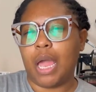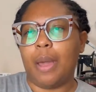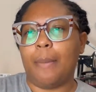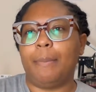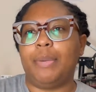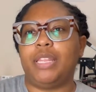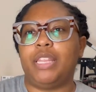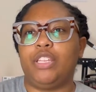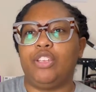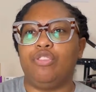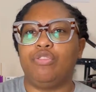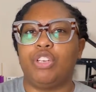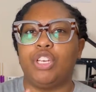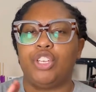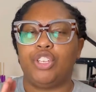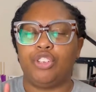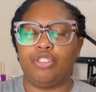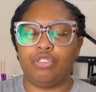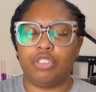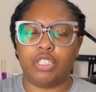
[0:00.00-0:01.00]
but you can
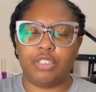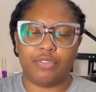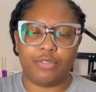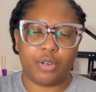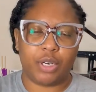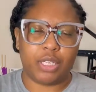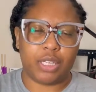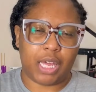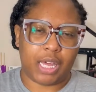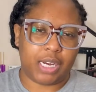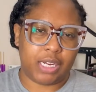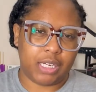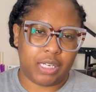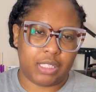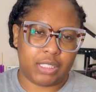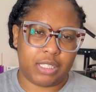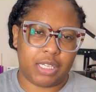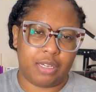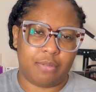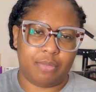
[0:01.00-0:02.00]
use it for a lot of the
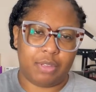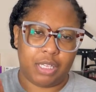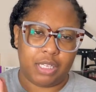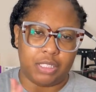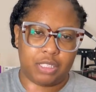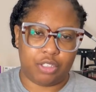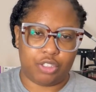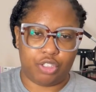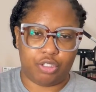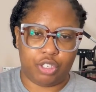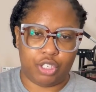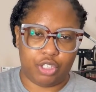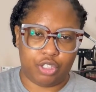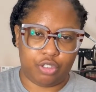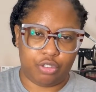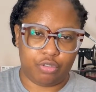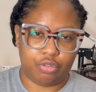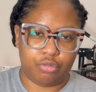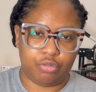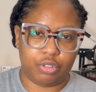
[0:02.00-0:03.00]
same things that you can
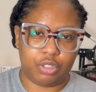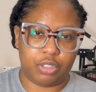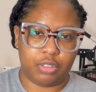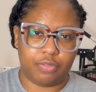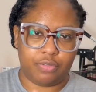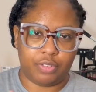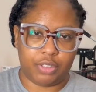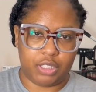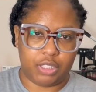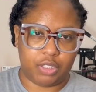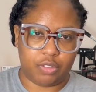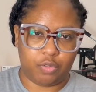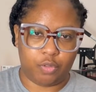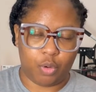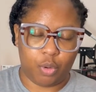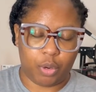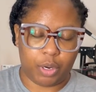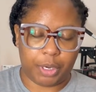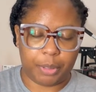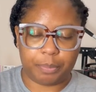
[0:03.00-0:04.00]
use fleece
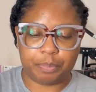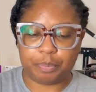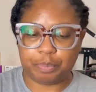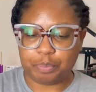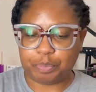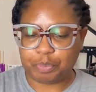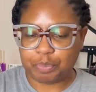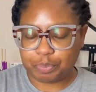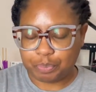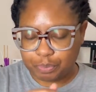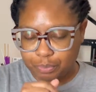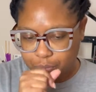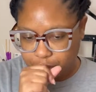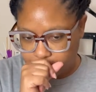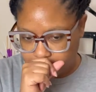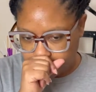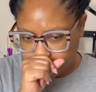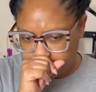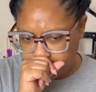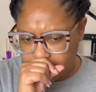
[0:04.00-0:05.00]
for.
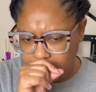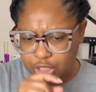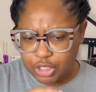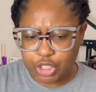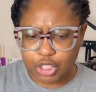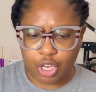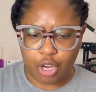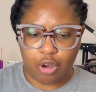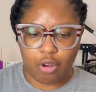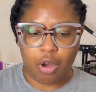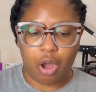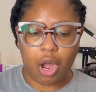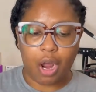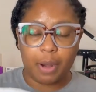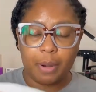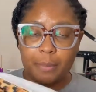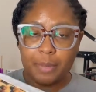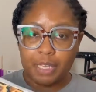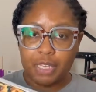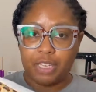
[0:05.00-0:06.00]
So our
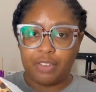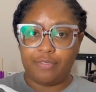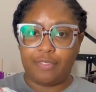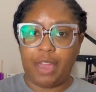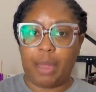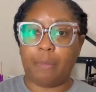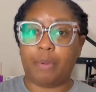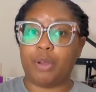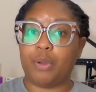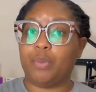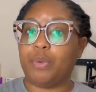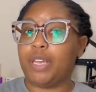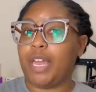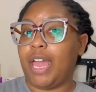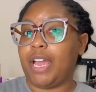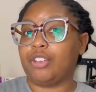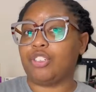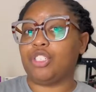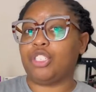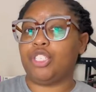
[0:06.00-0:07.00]
Minky fabric, we
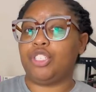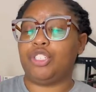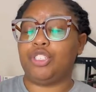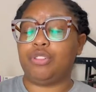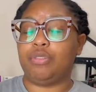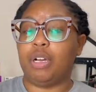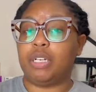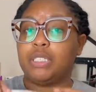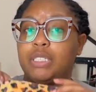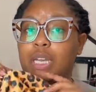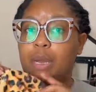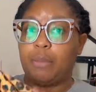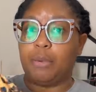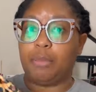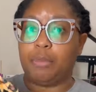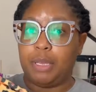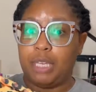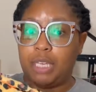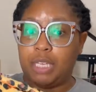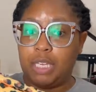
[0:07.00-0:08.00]
actually do a double
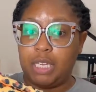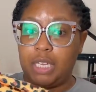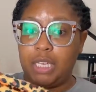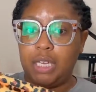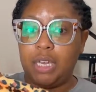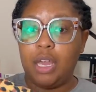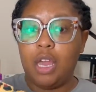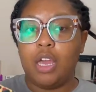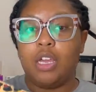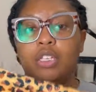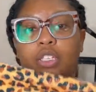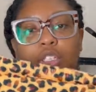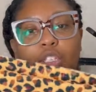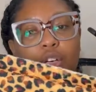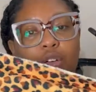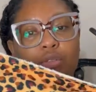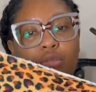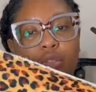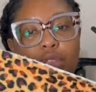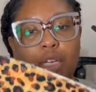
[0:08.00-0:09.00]
Minky.
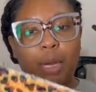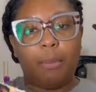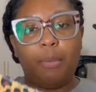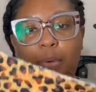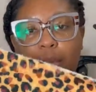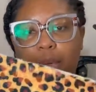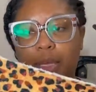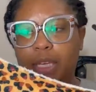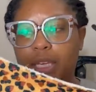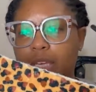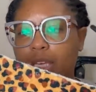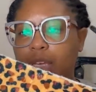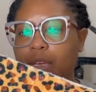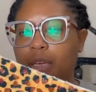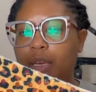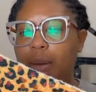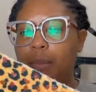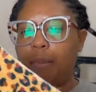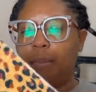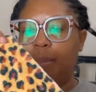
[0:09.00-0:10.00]
So double
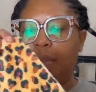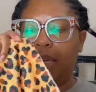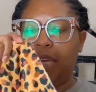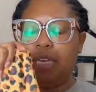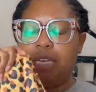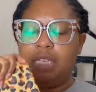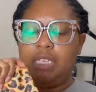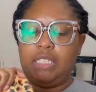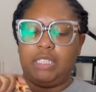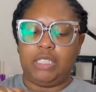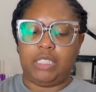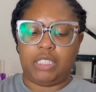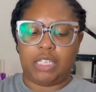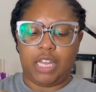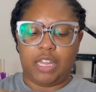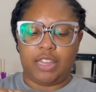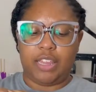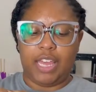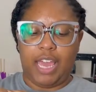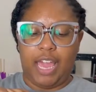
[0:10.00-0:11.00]
Minky means
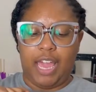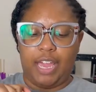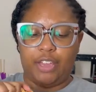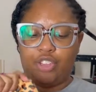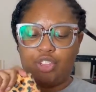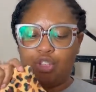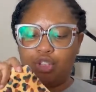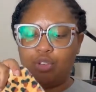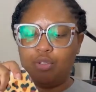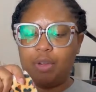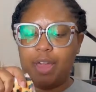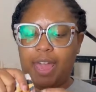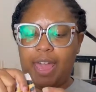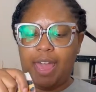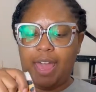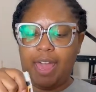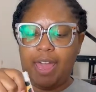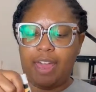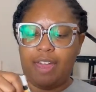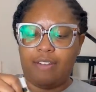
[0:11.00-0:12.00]
that you
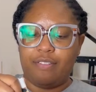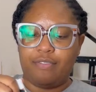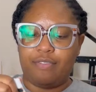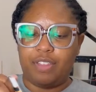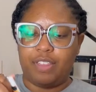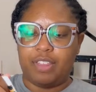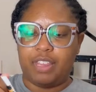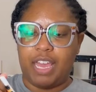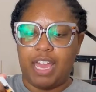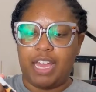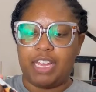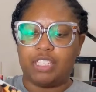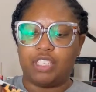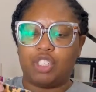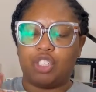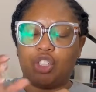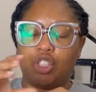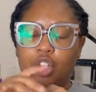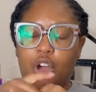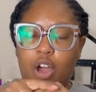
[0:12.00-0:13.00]
have that
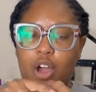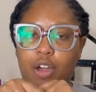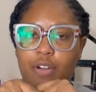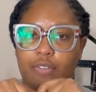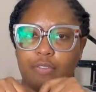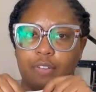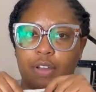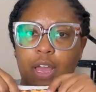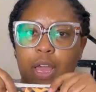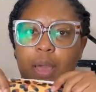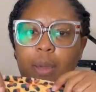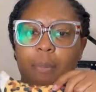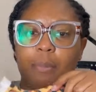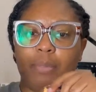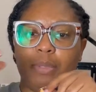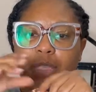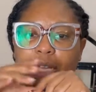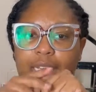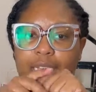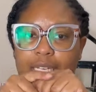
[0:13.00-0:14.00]
soft
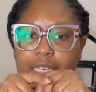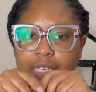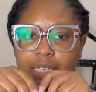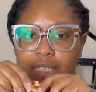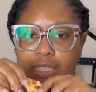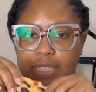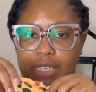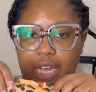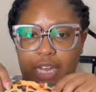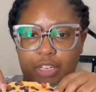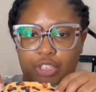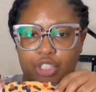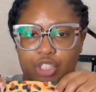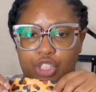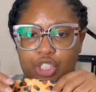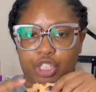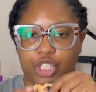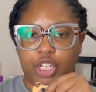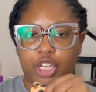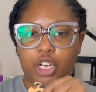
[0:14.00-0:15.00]
blankety
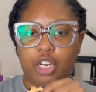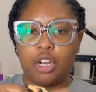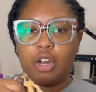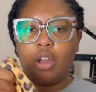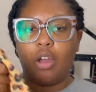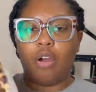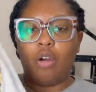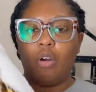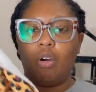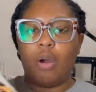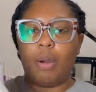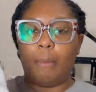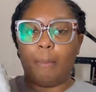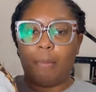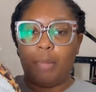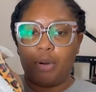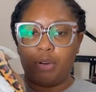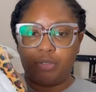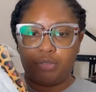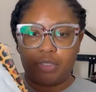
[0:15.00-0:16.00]
texture on
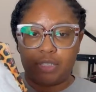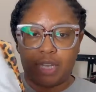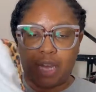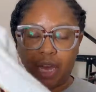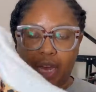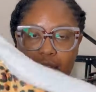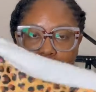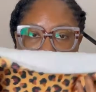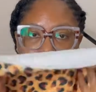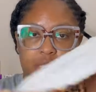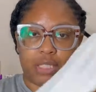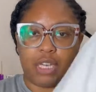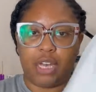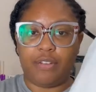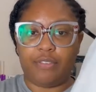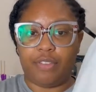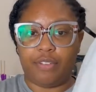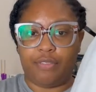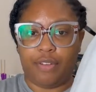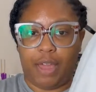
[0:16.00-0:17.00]
both sides
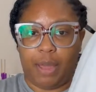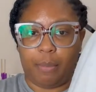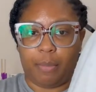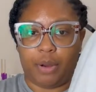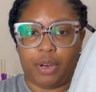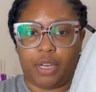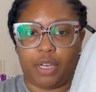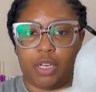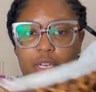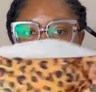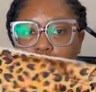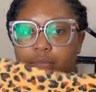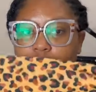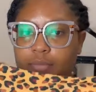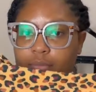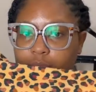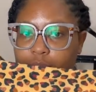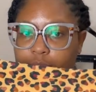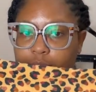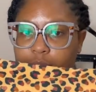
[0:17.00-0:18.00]
of the fabric.
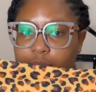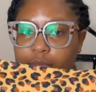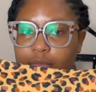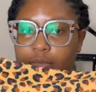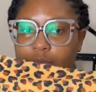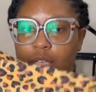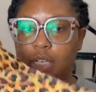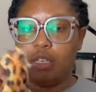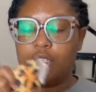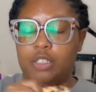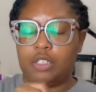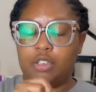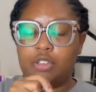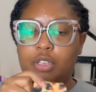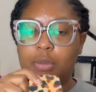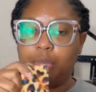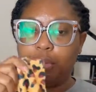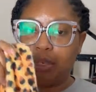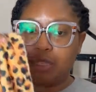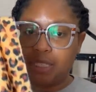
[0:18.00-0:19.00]
So
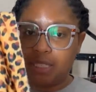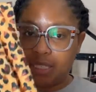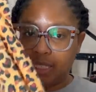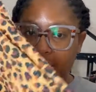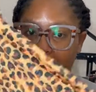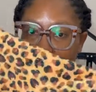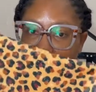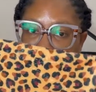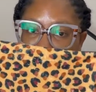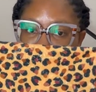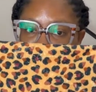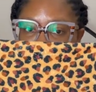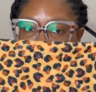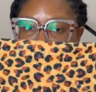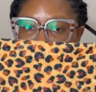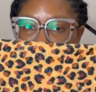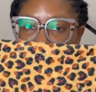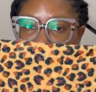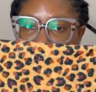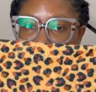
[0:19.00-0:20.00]
the printed
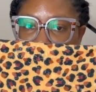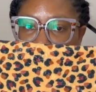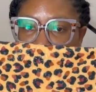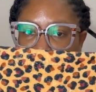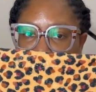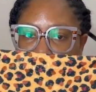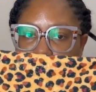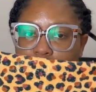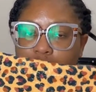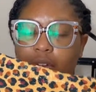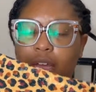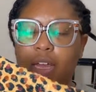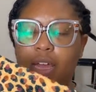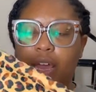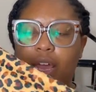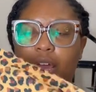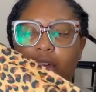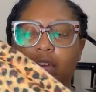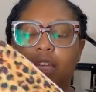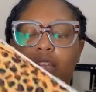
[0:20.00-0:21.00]
side
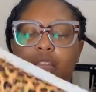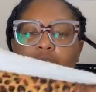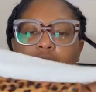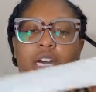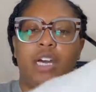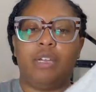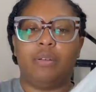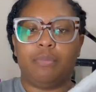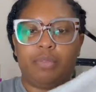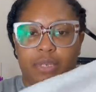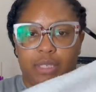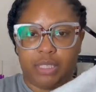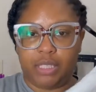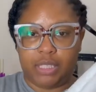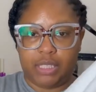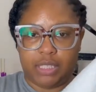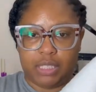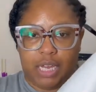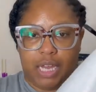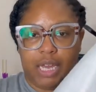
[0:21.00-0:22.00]
and the
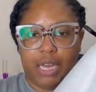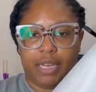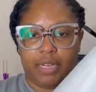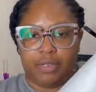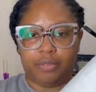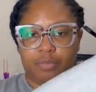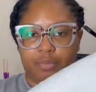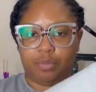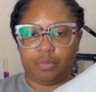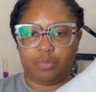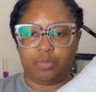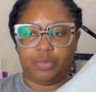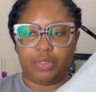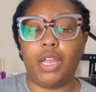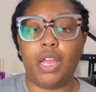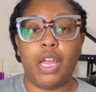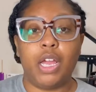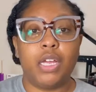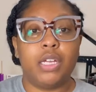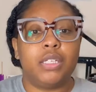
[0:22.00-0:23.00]
unprinted side.
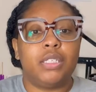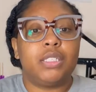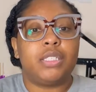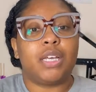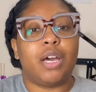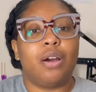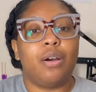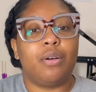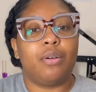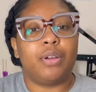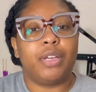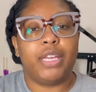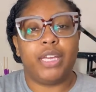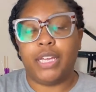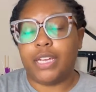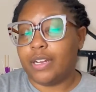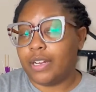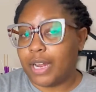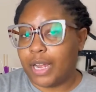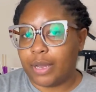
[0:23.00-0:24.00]
So
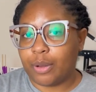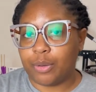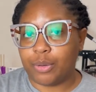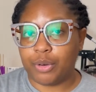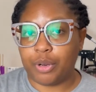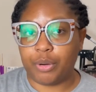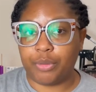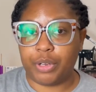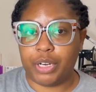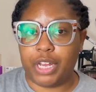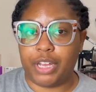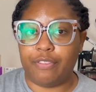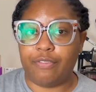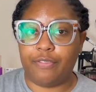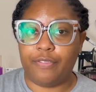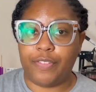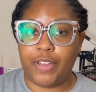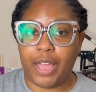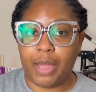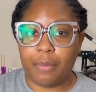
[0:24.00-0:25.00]
here at Queenora Renee
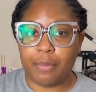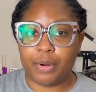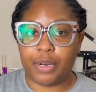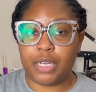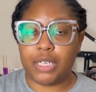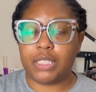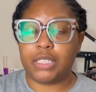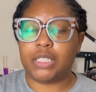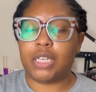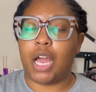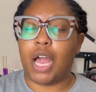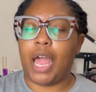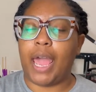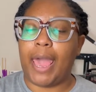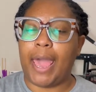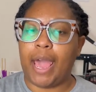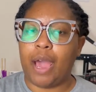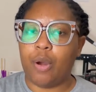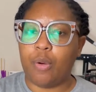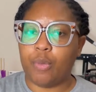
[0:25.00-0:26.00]
Fabrics,
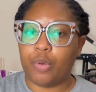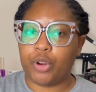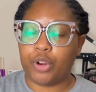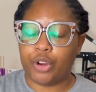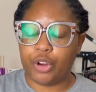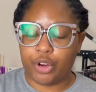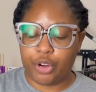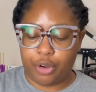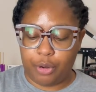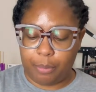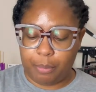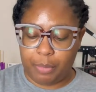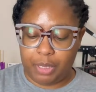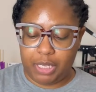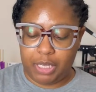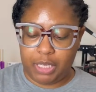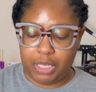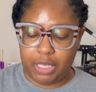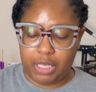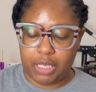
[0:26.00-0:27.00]
our
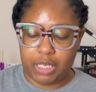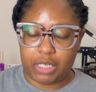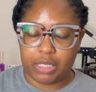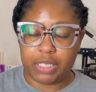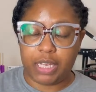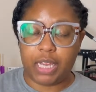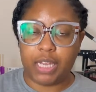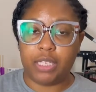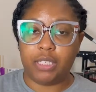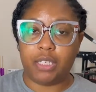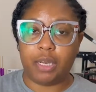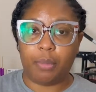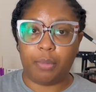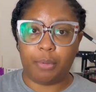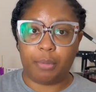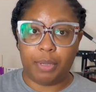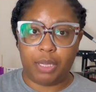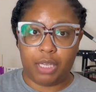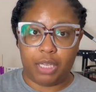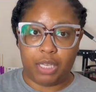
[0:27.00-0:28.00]
Minky is a double
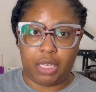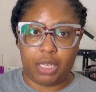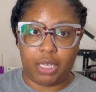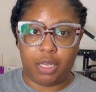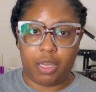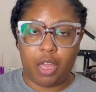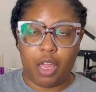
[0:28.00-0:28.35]
Minky.